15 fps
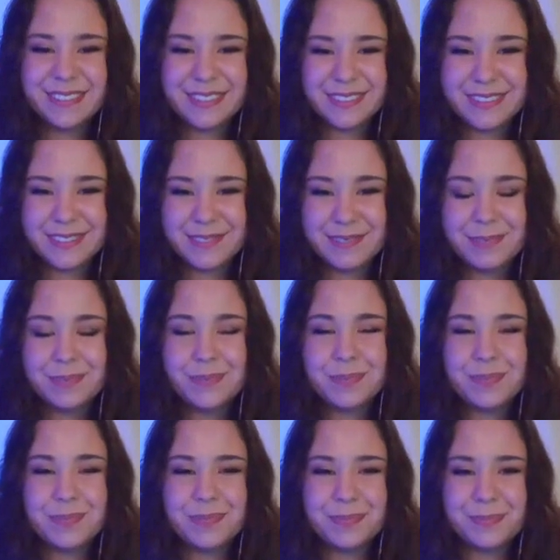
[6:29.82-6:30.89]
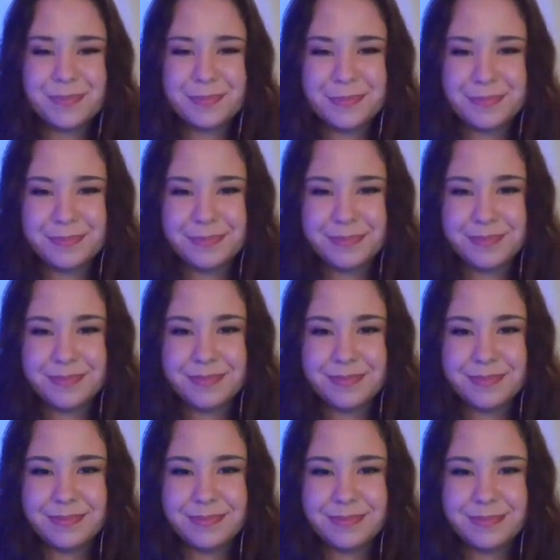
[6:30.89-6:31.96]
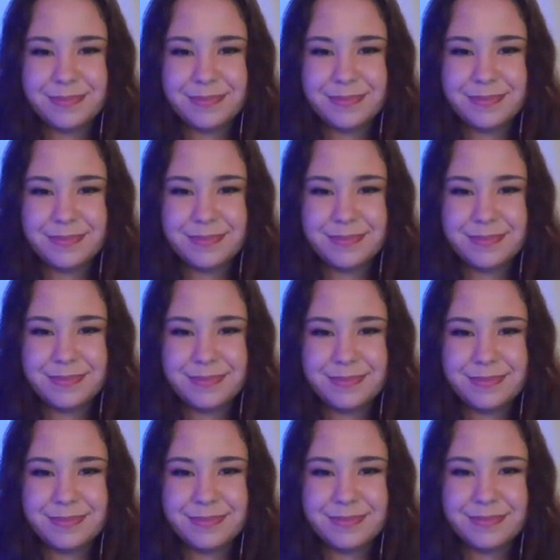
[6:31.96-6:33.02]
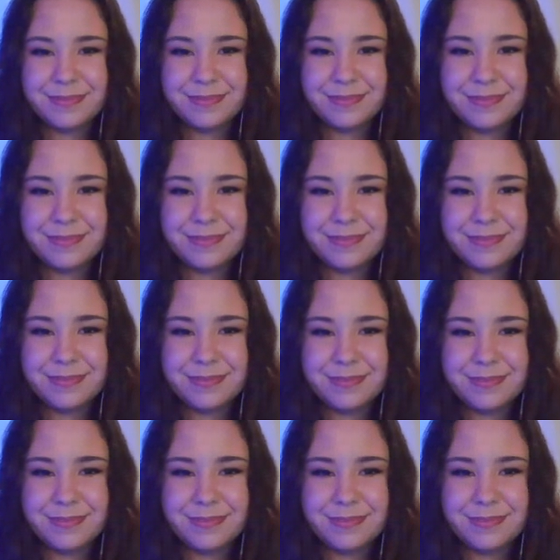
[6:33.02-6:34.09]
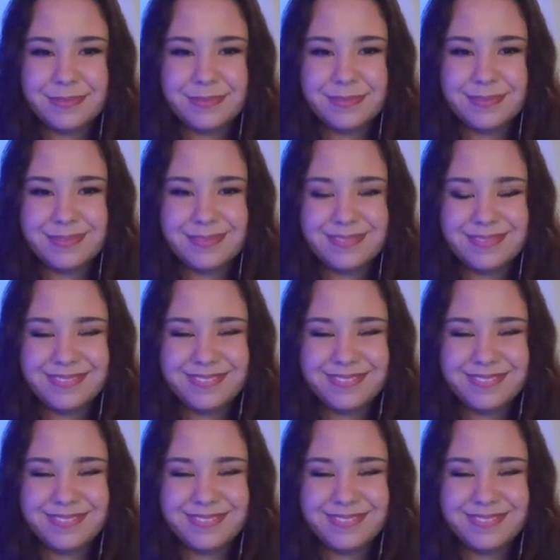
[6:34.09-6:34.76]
(silent)